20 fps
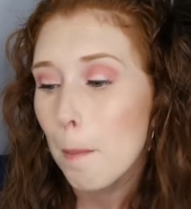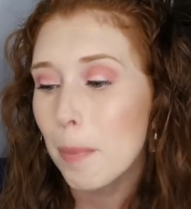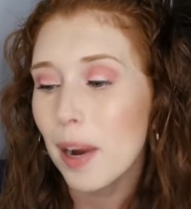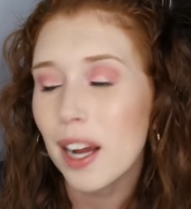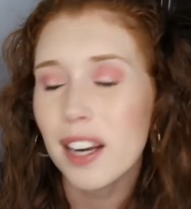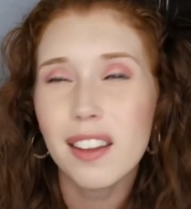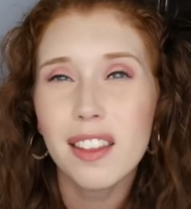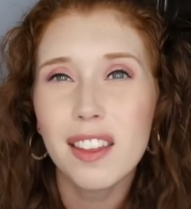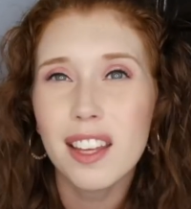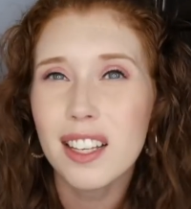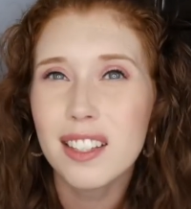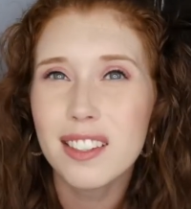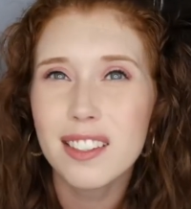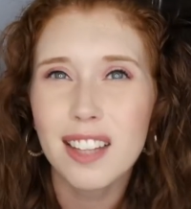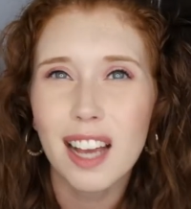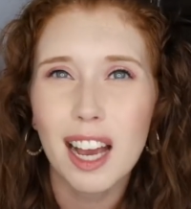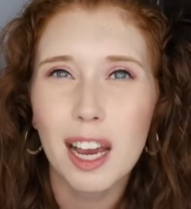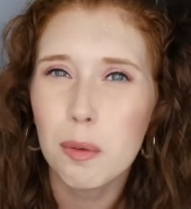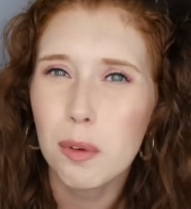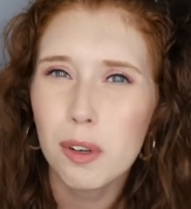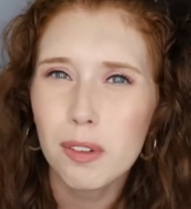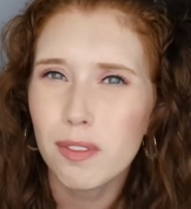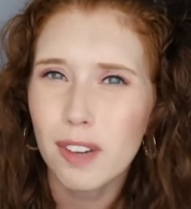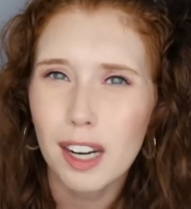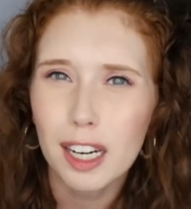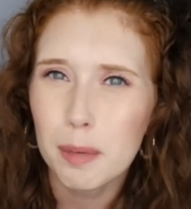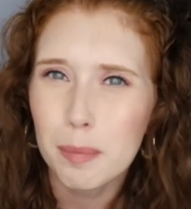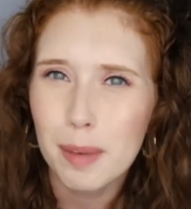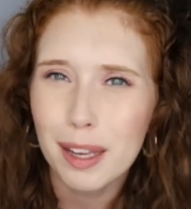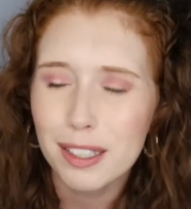But this I wouldn't
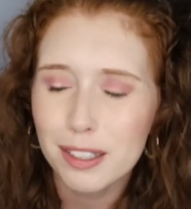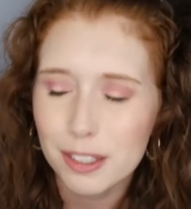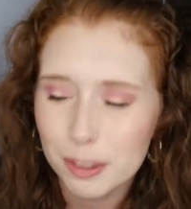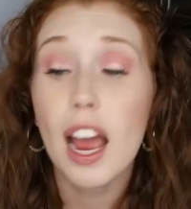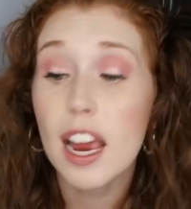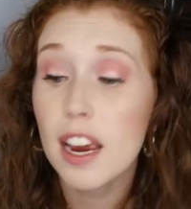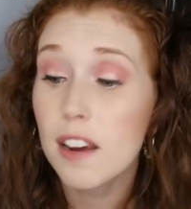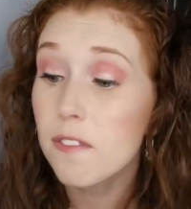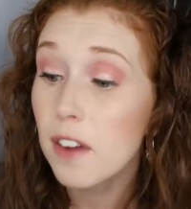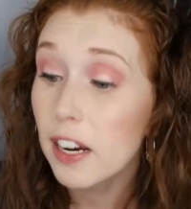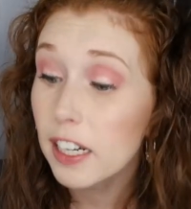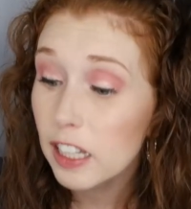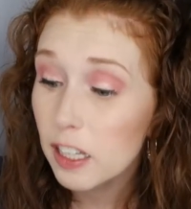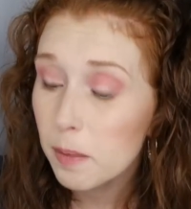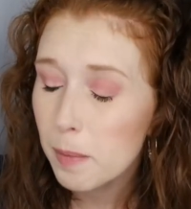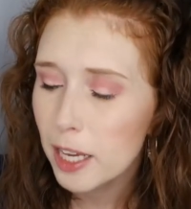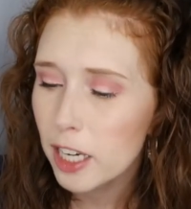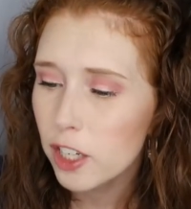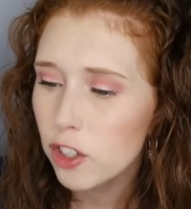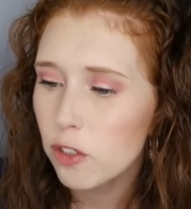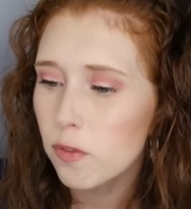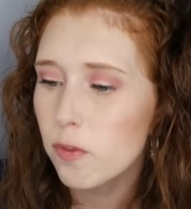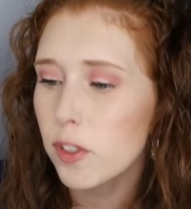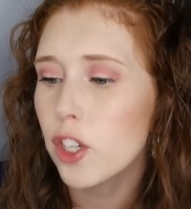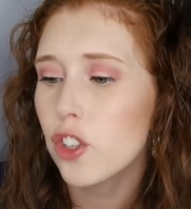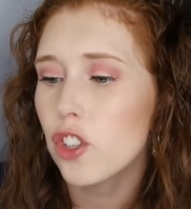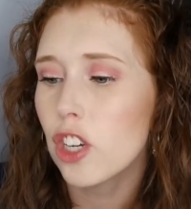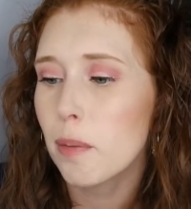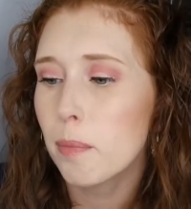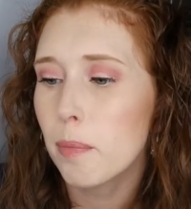recommend. I finally managed to
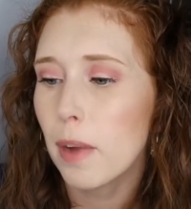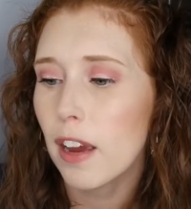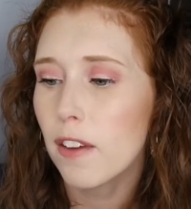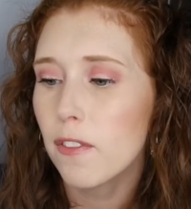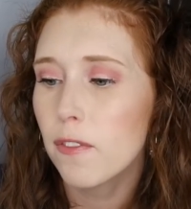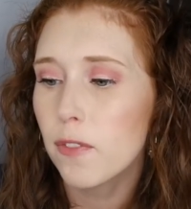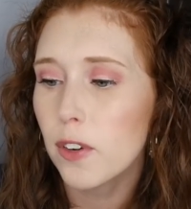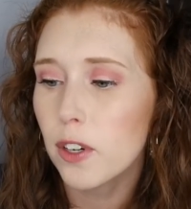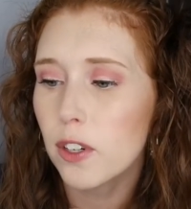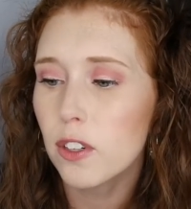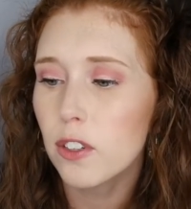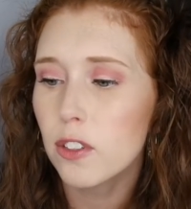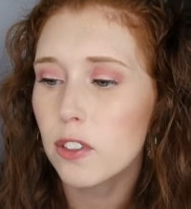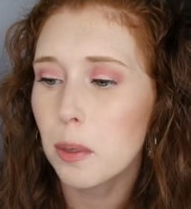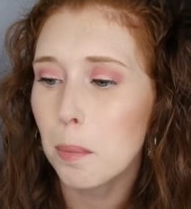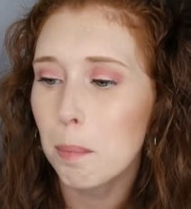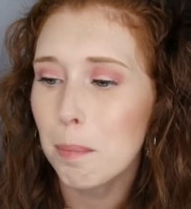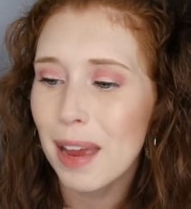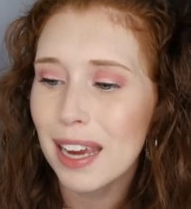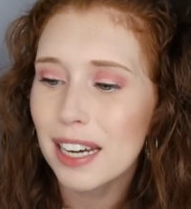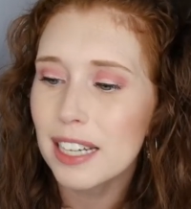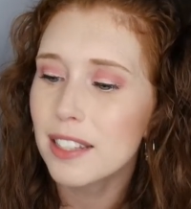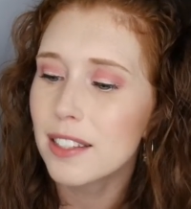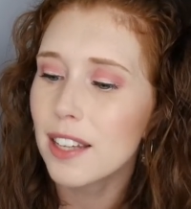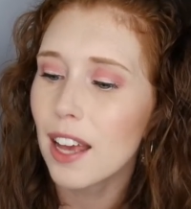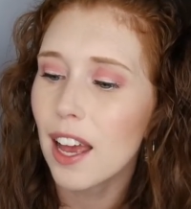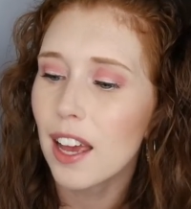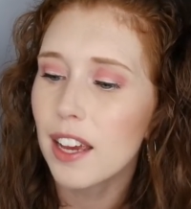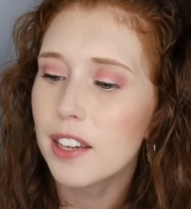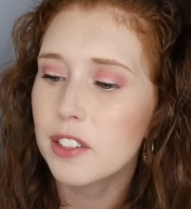finish up my first mega
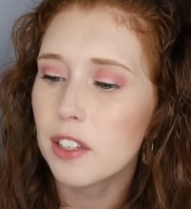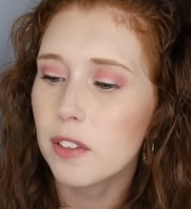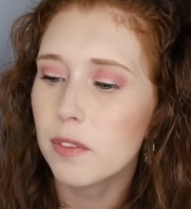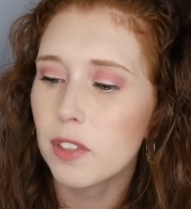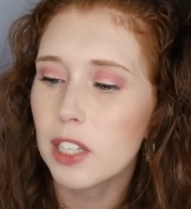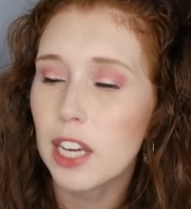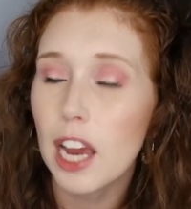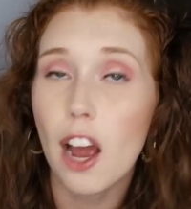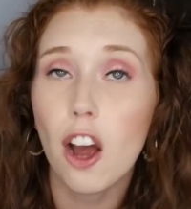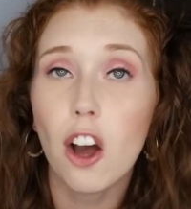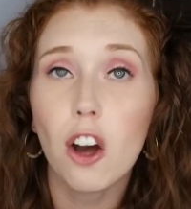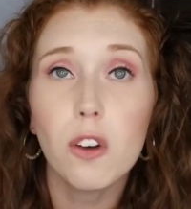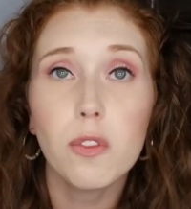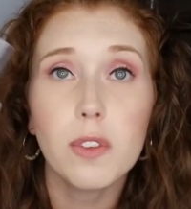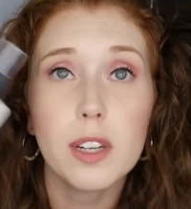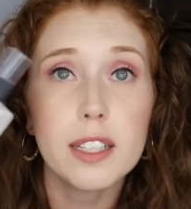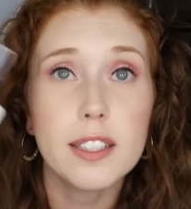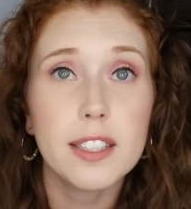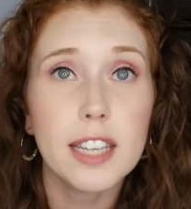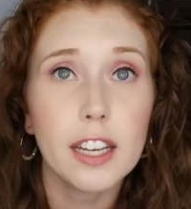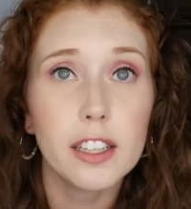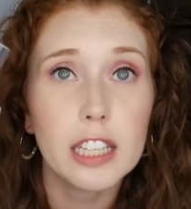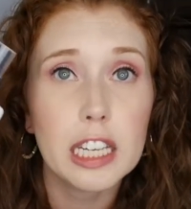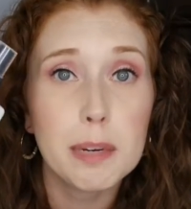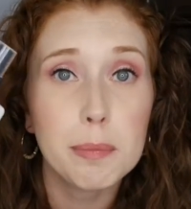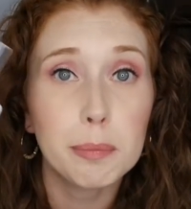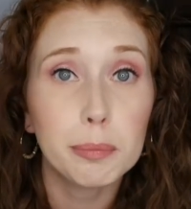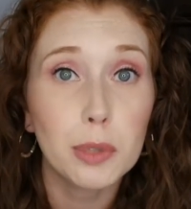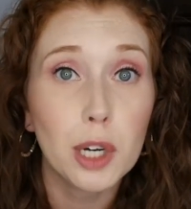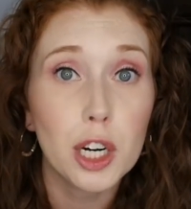size of the e.l.f.
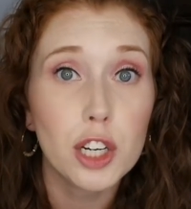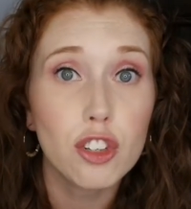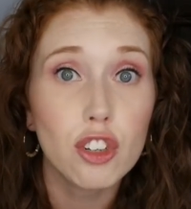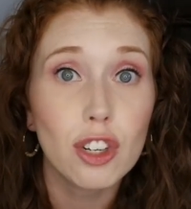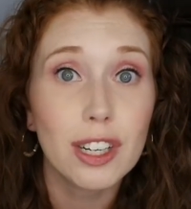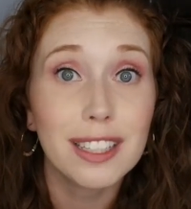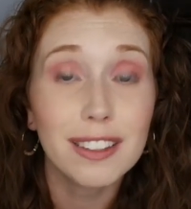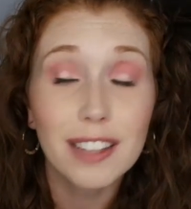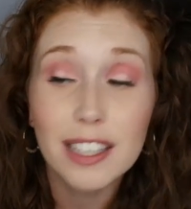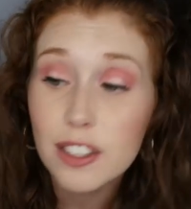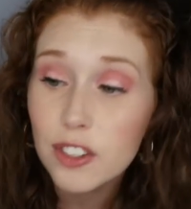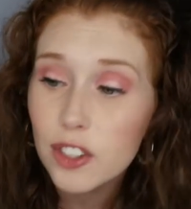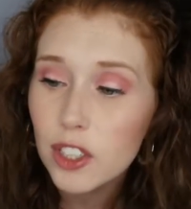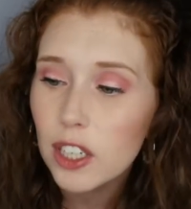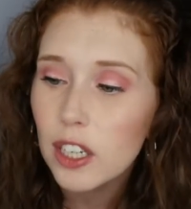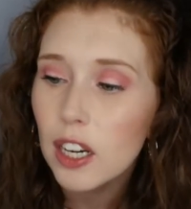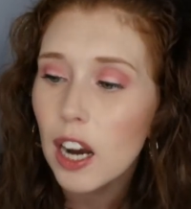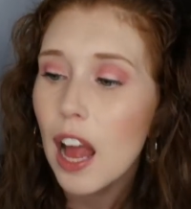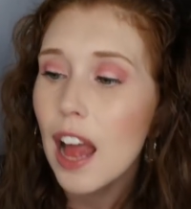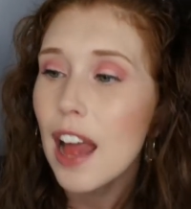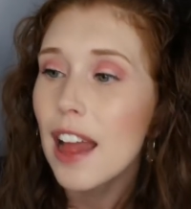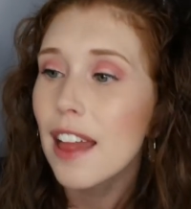Daily Brush Cleanser.